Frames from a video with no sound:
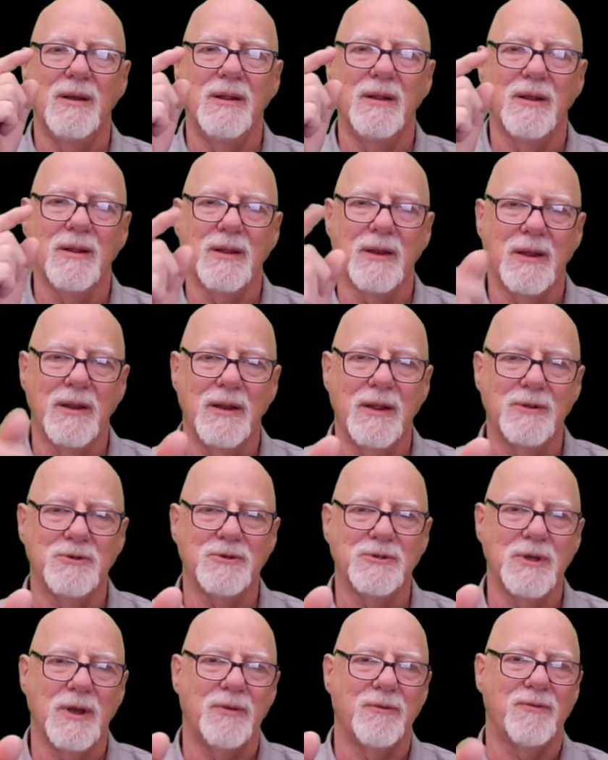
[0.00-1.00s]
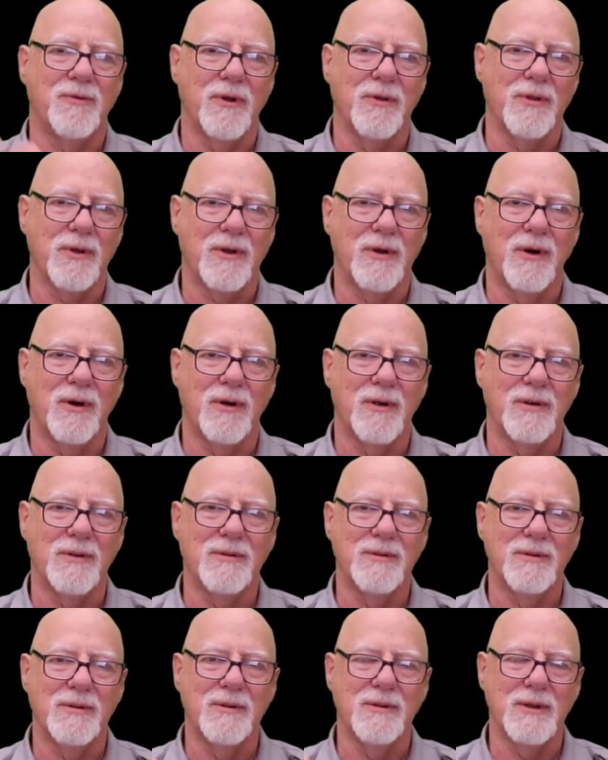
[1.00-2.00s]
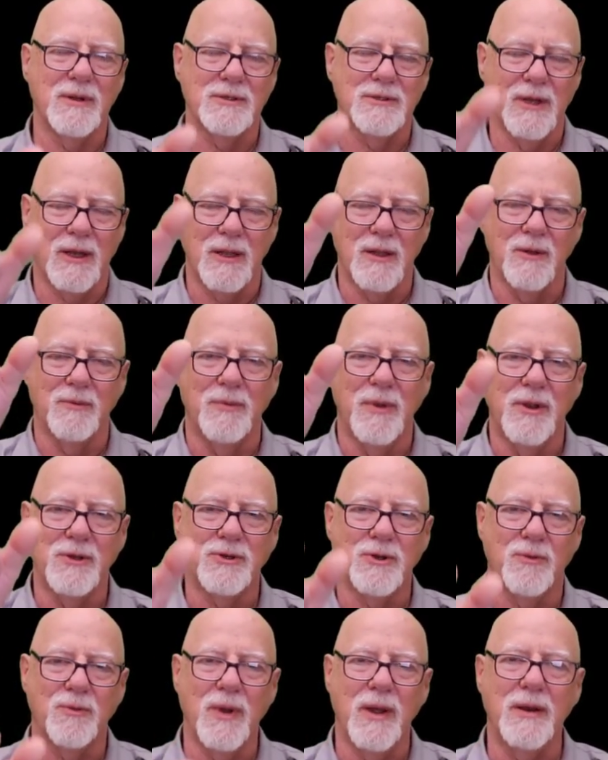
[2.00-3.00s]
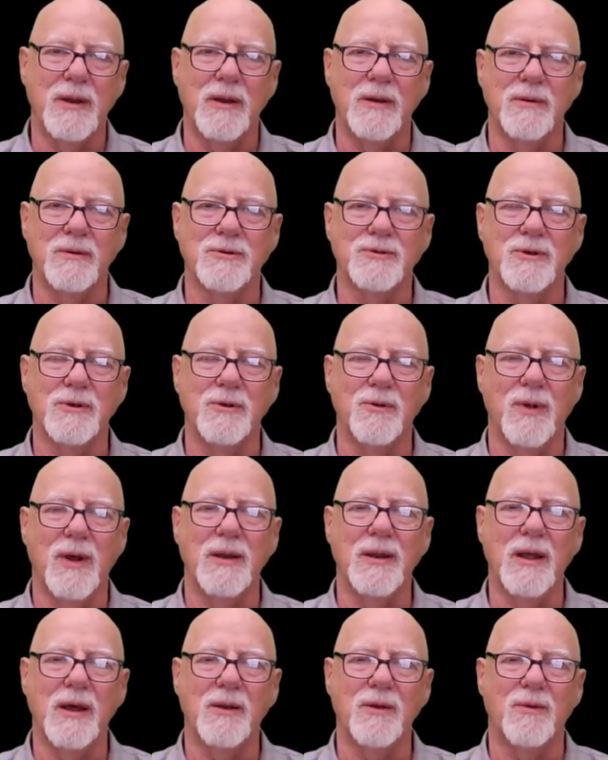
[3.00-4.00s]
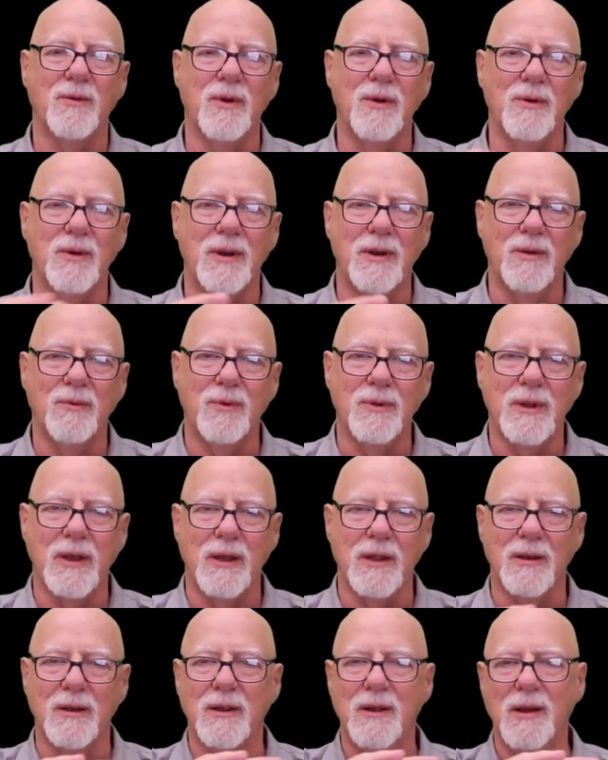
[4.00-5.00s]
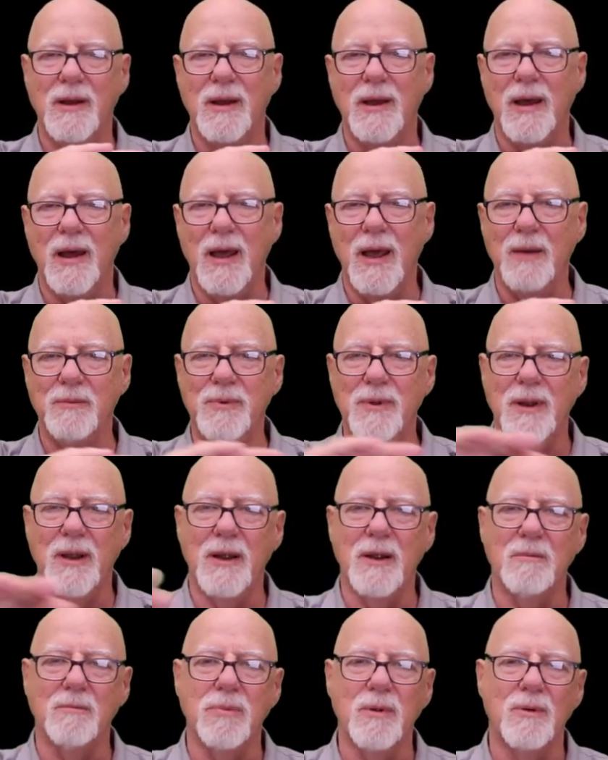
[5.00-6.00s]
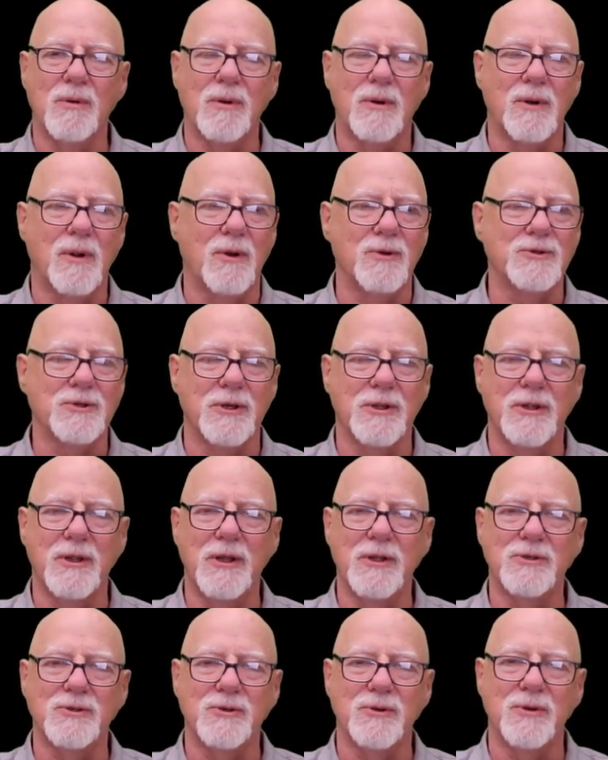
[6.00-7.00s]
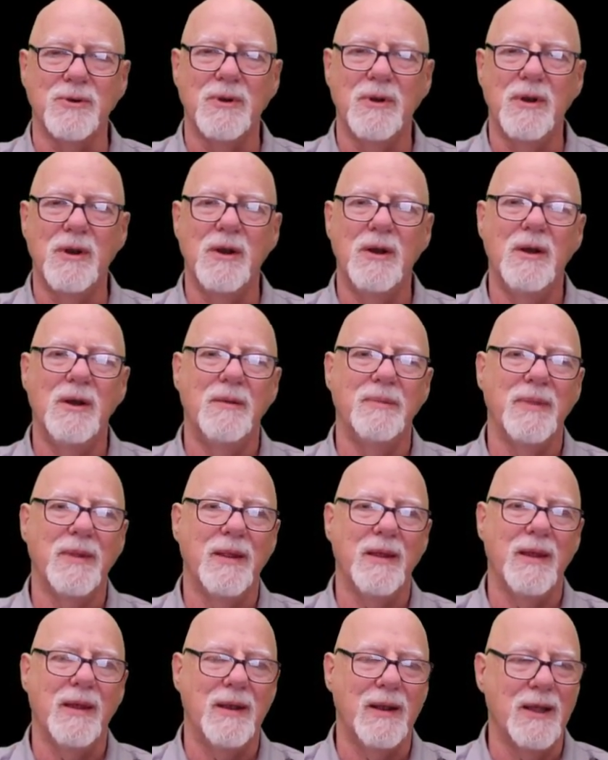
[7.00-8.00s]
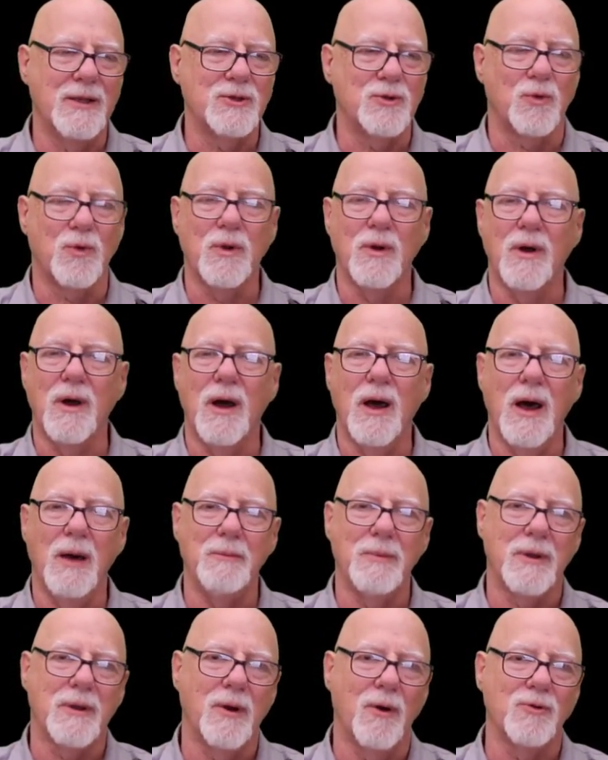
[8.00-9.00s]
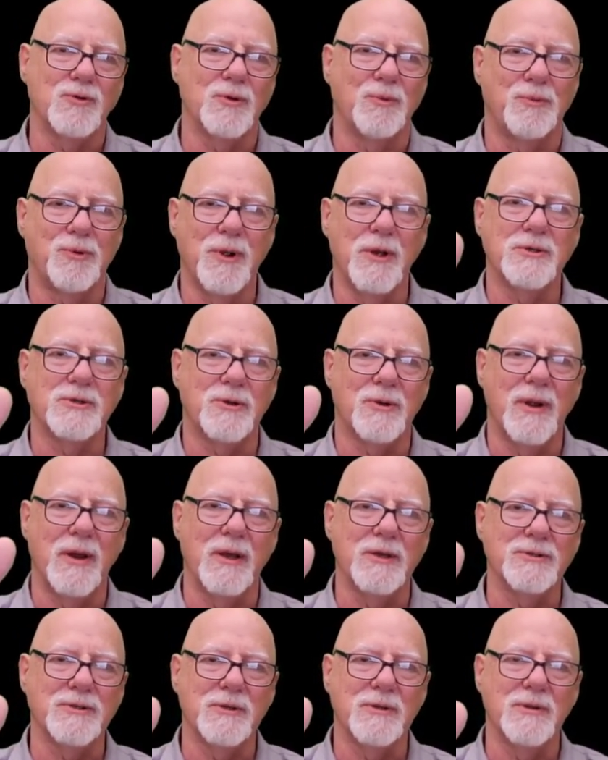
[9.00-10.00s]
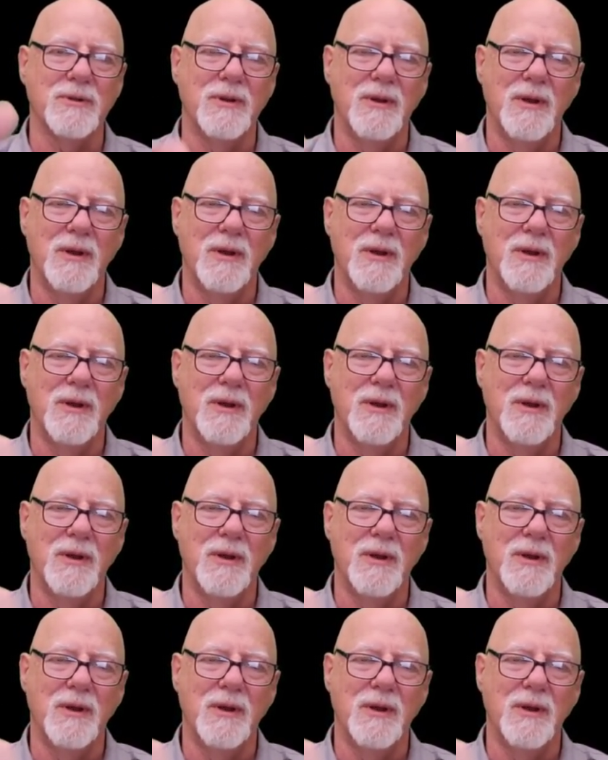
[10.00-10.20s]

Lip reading: And the condenser's out in front of the car. Looks like a little miniature radiator. So you're riding down the road, and we're taking ambient air and blowing across the condenser. And that's real hot because it pressurized it.